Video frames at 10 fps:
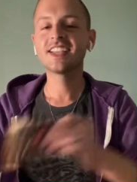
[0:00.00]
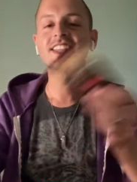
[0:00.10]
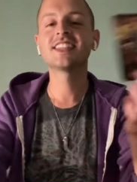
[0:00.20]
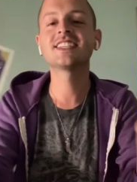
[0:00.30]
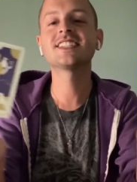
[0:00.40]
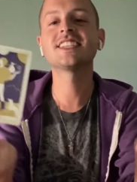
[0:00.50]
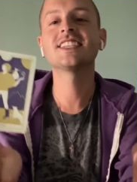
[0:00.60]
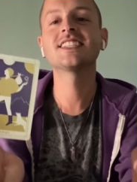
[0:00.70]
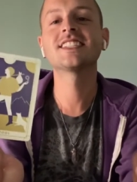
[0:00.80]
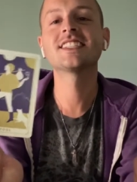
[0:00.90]
This
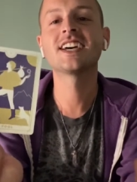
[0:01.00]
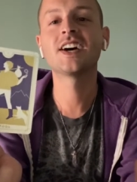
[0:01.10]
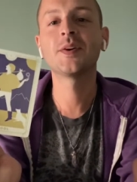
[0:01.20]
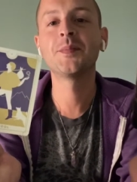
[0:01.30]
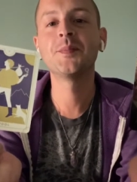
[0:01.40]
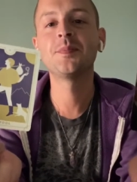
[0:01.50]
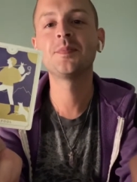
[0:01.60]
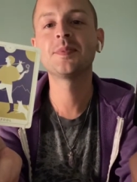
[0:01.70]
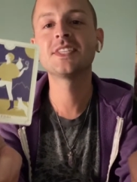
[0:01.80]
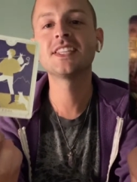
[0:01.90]
is, um,
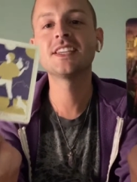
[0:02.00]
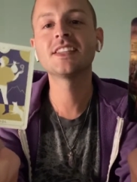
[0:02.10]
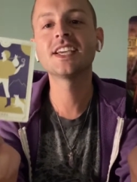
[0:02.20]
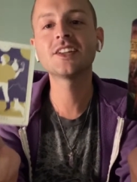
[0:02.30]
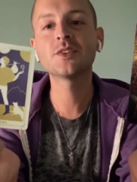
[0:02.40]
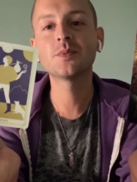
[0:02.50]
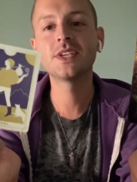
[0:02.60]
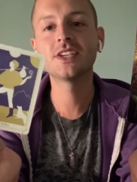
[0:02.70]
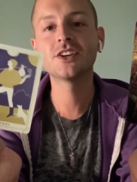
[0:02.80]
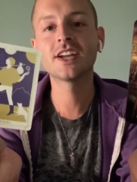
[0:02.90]
to the end of the
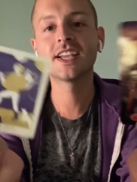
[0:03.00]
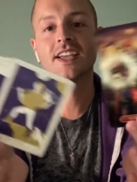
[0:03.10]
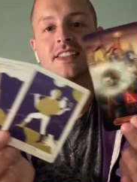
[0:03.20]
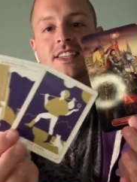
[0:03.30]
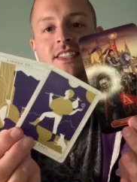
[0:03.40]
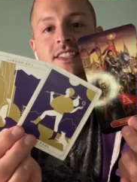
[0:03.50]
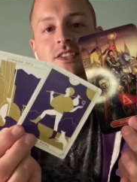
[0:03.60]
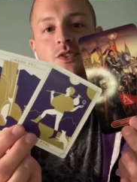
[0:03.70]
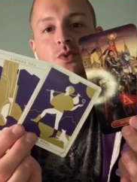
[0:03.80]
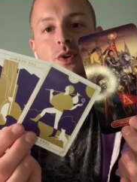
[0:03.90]
week, you're going to get this
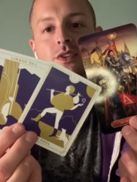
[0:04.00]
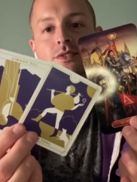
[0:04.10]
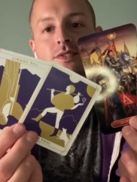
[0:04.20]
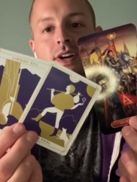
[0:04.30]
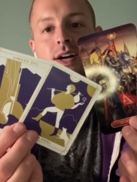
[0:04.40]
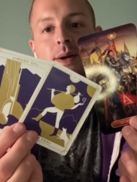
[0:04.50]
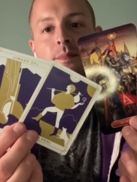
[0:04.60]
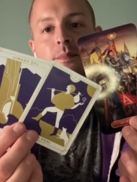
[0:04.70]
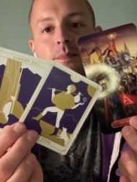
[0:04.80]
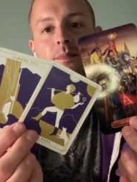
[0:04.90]
sort of
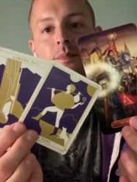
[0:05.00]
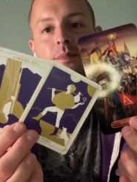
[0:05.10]
um,